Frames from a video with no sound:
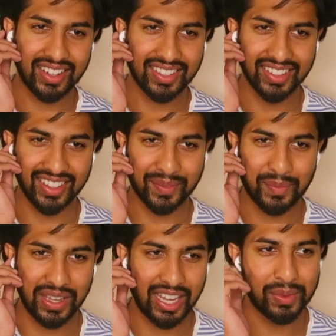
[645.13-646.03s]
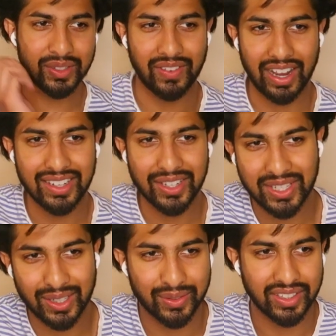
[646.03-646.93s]
Honestly, like being able to find
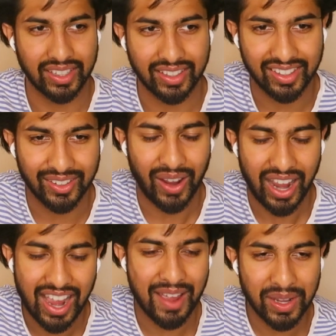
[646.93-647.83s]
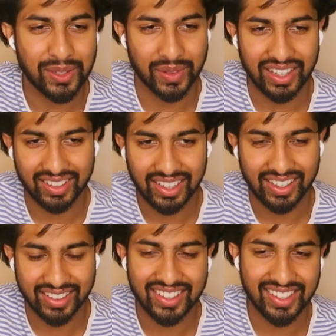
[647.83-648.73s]
yourself and like, you know, I mess with that a
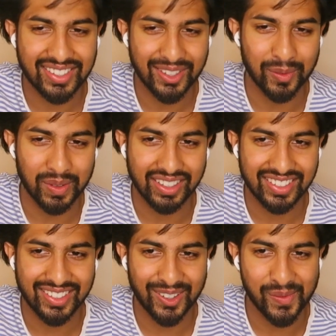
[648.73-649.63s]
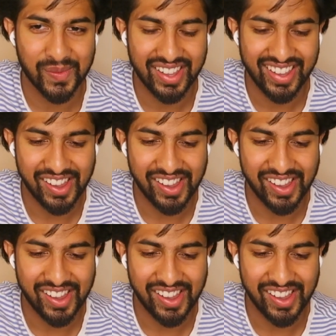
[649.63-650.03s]
lot. That's dope, man. That's dope.